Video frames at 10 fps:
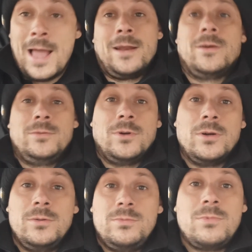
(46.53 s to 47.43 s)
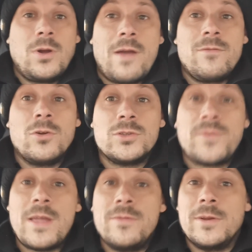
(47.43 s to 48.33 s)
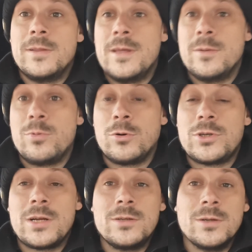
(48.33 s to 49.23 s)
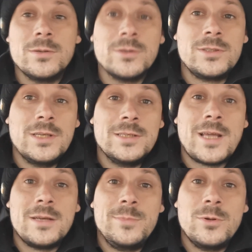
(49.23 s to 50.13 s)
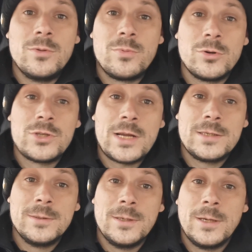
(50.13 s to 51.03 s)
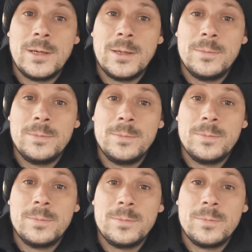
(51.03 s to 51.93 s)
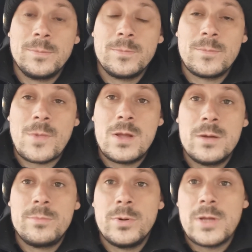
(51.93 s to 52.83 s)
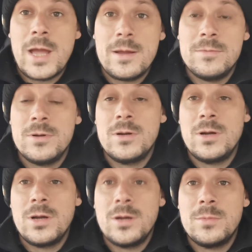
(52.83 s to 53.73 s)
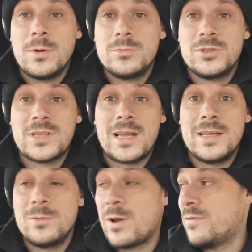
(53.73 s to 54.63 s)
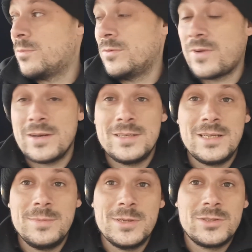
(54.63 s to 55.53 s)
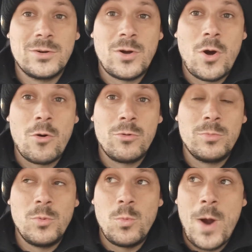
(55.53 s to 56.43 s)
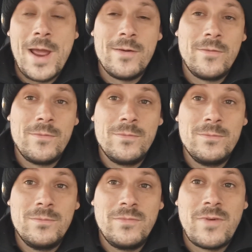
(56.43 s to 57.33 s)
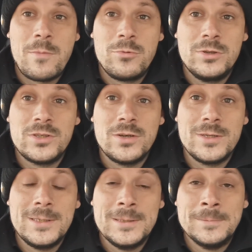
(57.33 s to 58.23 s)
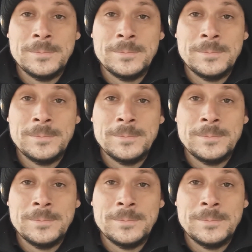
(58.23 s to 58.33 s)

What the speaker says: And I haven't lost faith in the project, so I still intend to be doing the project. But yeah, I'm just sat here waiting for my van to demist on a horrible wet February Sunday.